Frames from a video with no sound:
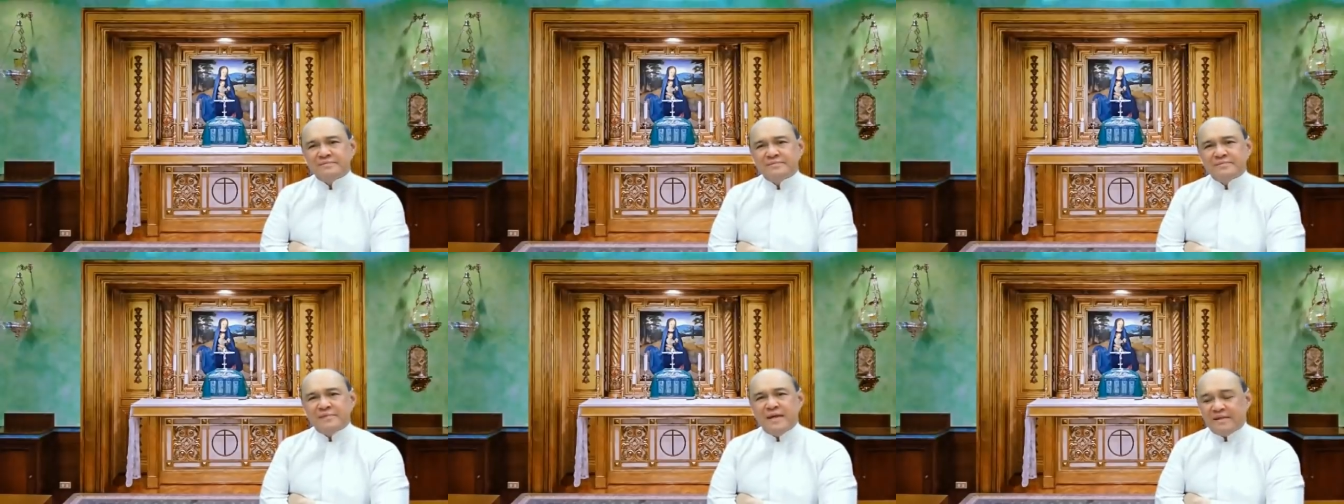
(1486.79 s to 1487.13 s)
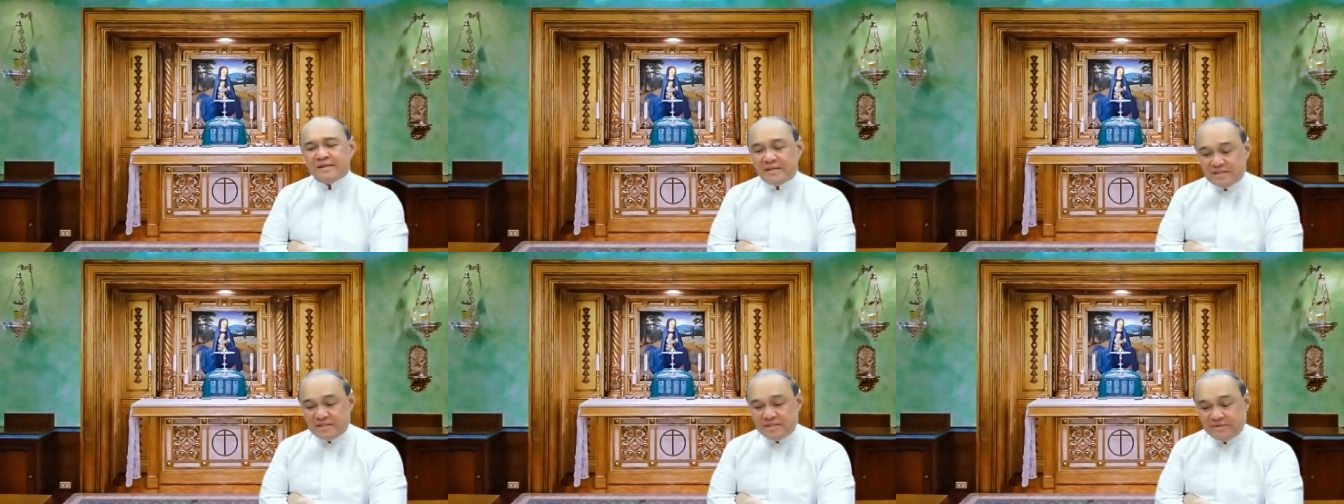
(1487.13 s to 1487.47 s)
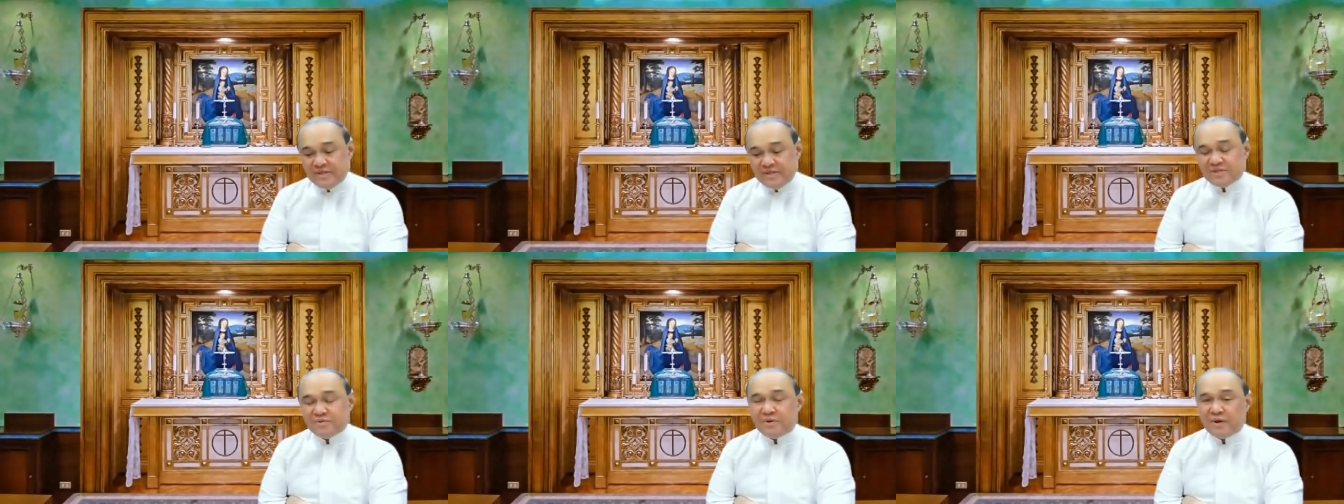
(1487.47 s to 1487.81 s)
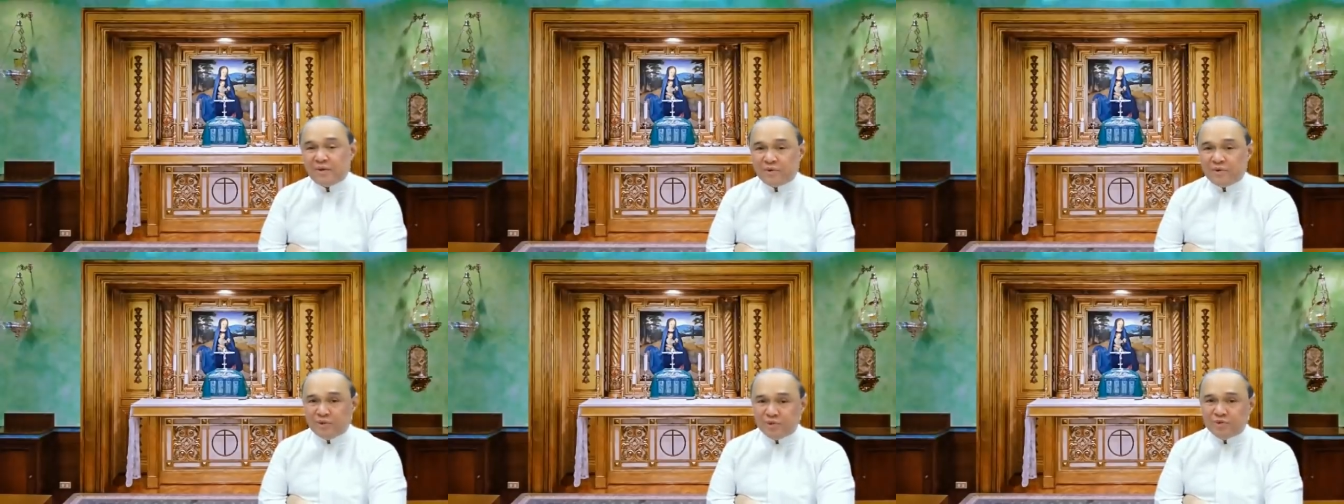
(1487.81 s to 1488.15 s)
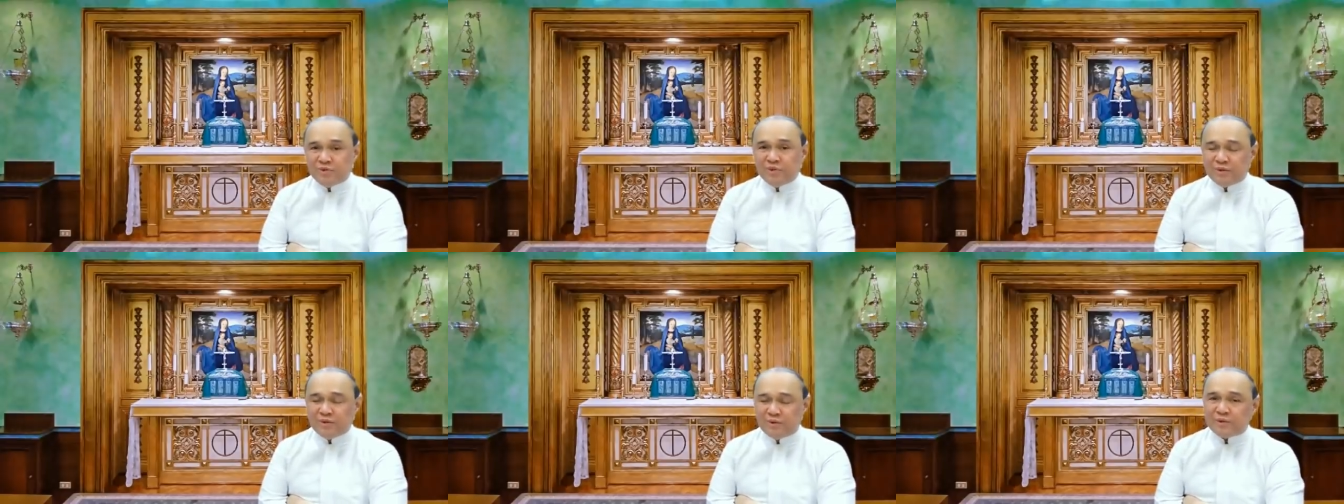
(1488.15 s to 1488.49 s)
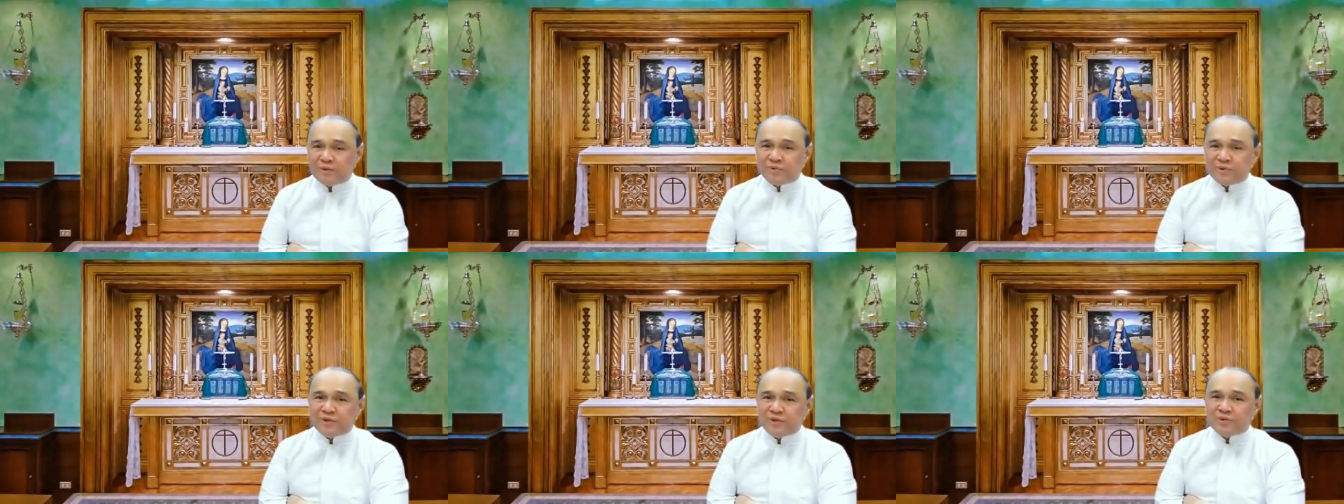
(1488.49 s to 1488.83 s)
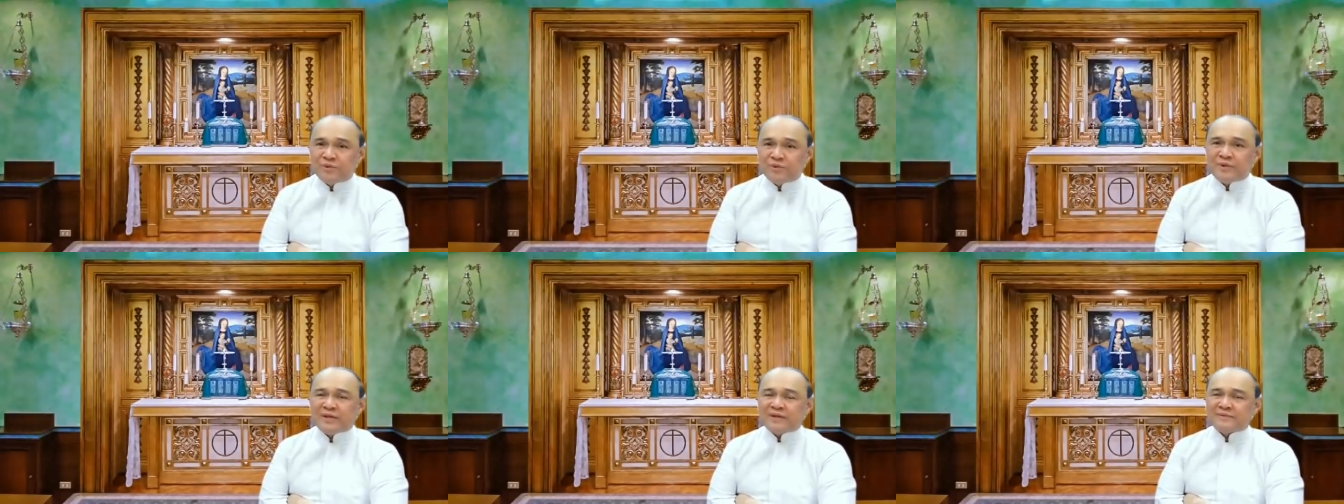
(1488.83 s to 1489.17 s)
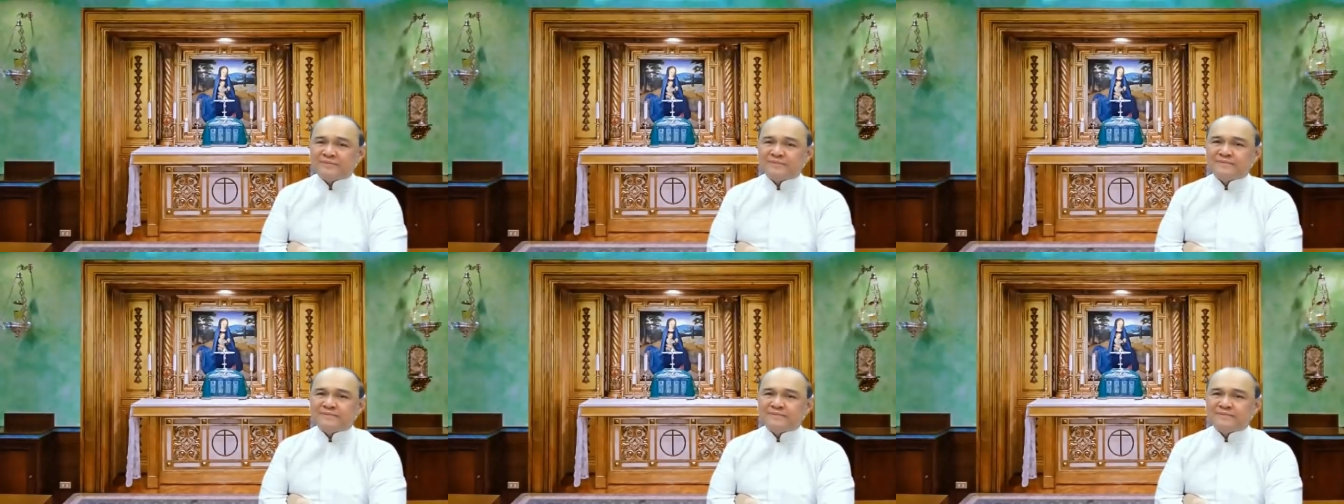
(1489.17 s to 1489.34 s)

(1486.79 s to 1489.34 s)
And that's the reason why we're doing what we're doing.